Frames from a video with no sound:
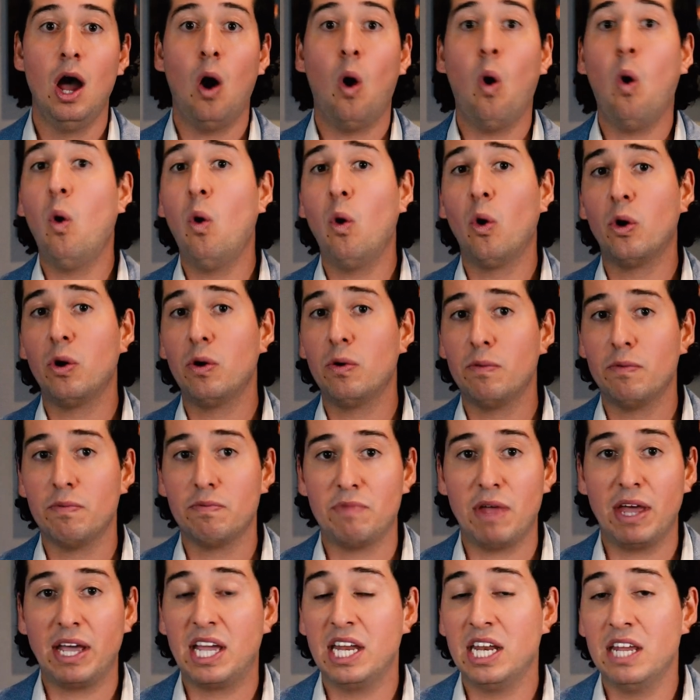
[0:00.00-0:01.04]
or
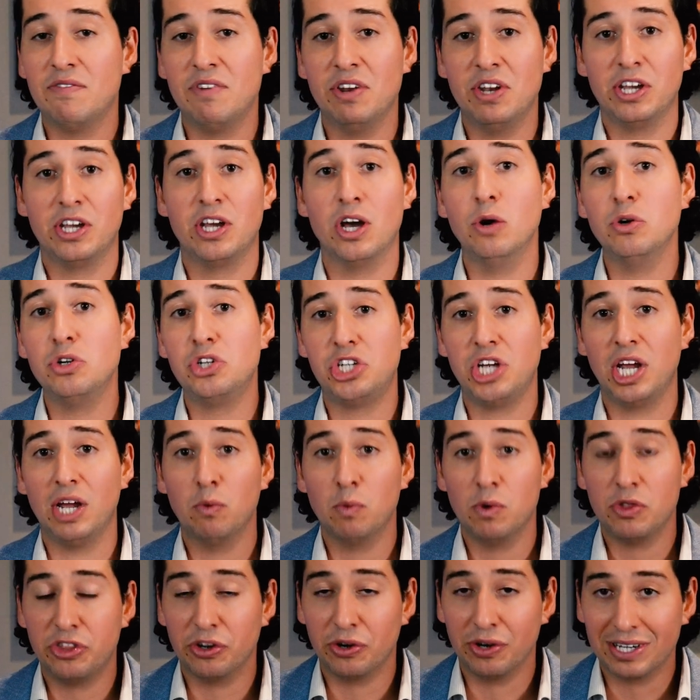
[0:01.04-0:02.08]
they can even negotiate
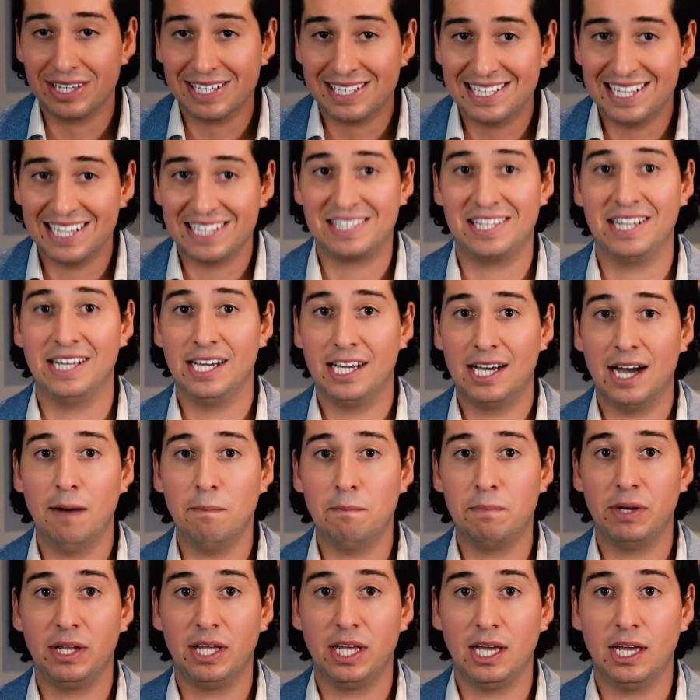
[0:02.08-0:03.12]
with their existing
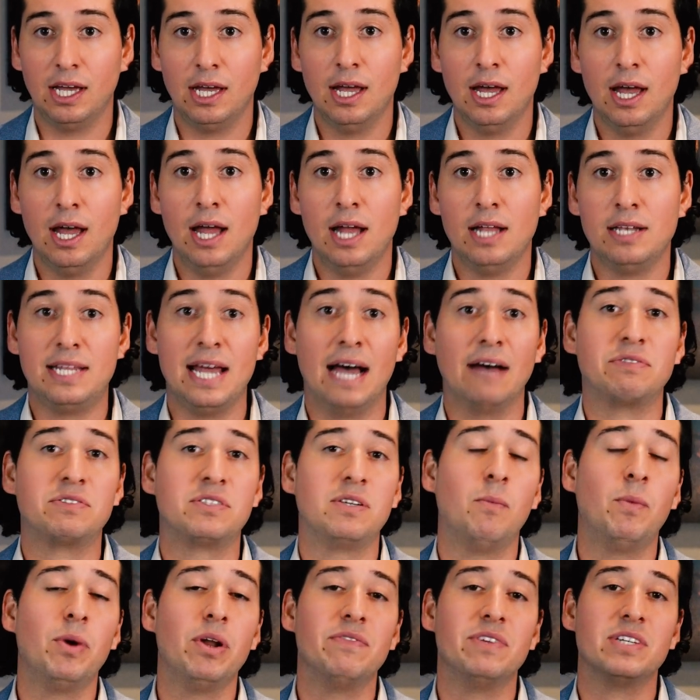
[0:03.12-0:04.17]
company to have
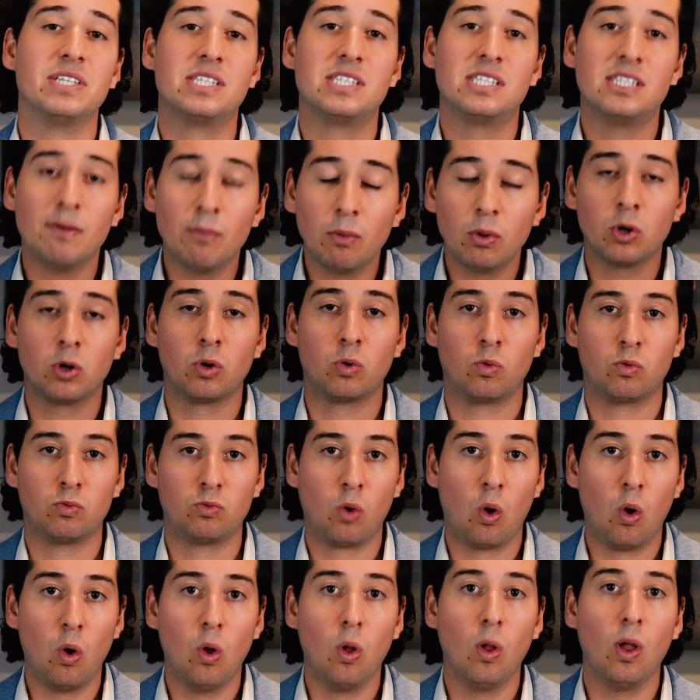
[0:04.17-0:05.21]
somewhat of a similar
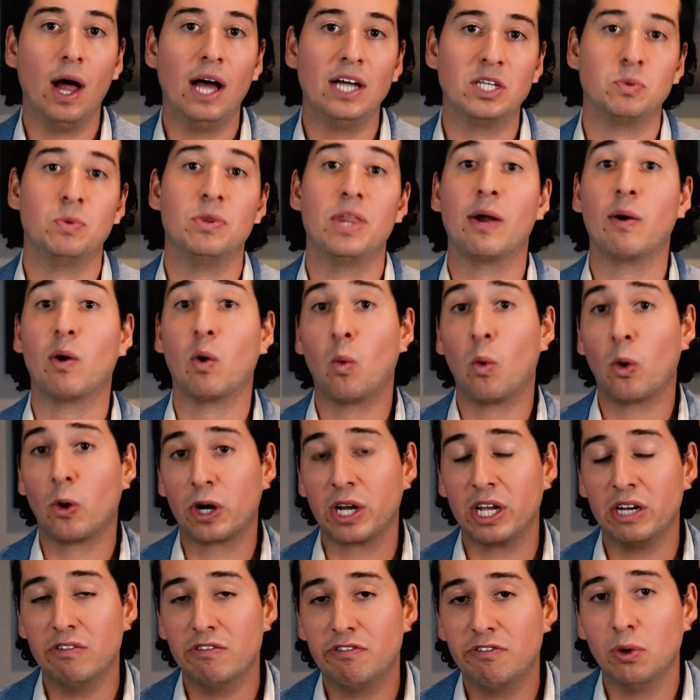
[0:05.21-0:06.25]
role as when they were
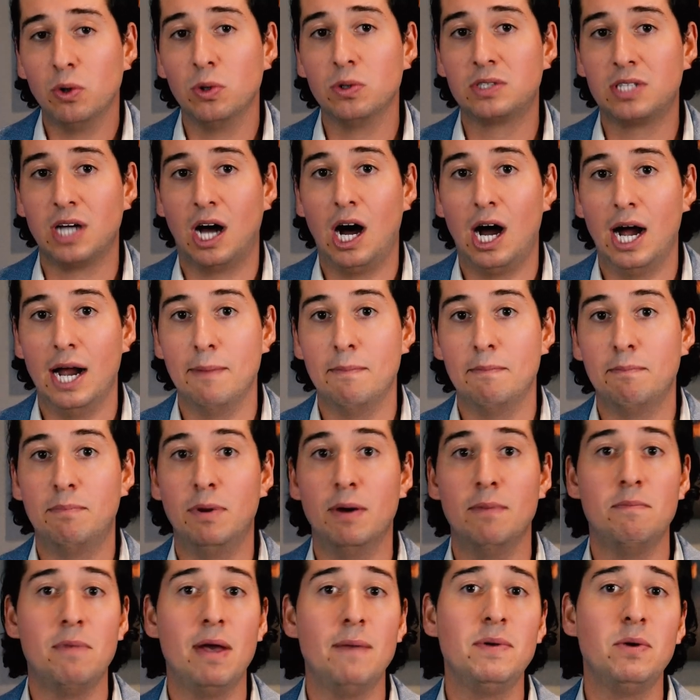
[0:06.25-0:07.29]
working full time,
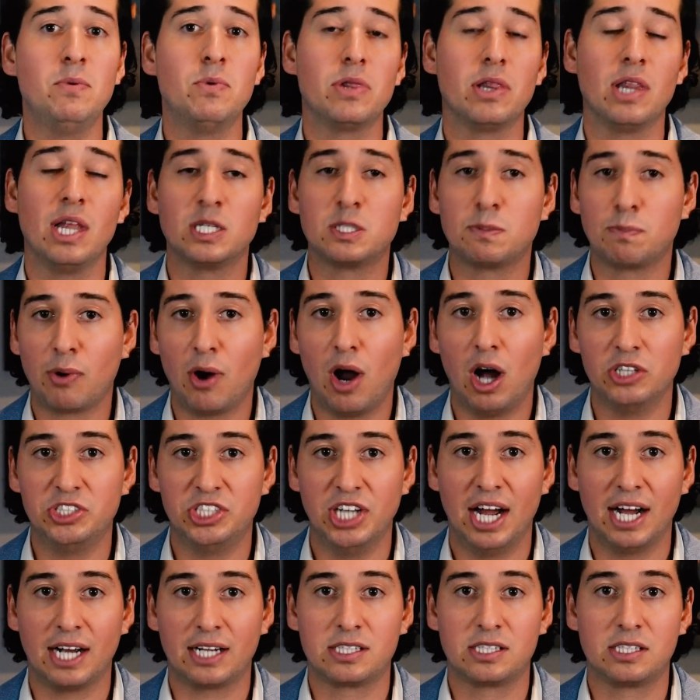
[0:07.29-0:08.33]
but maybe with less
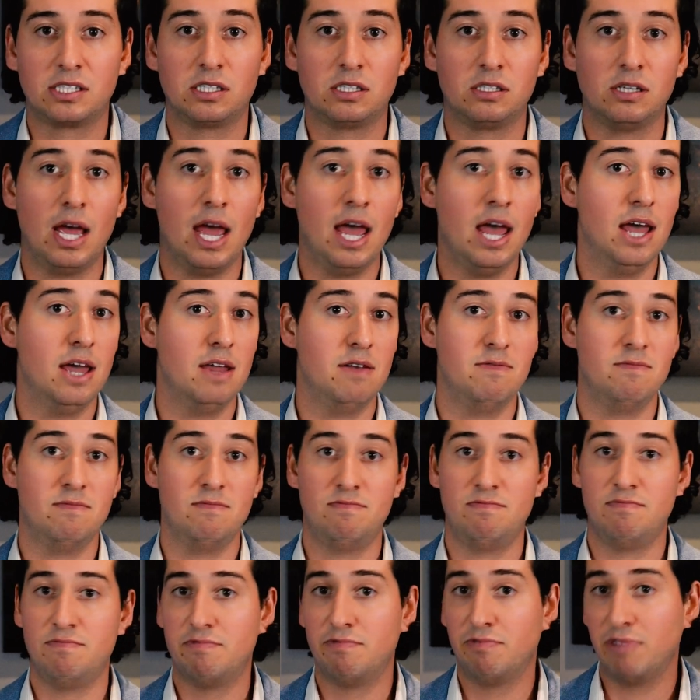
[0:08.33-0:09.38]
projects and
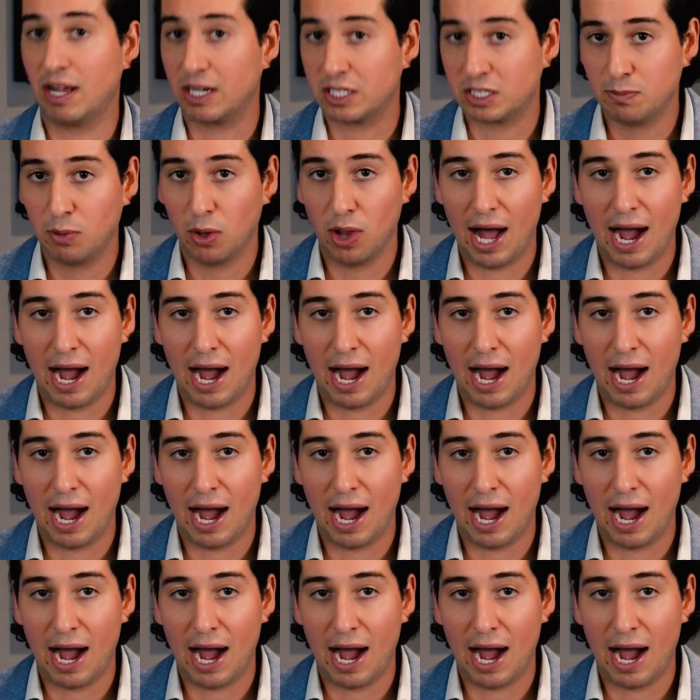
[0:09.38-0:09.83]
flexible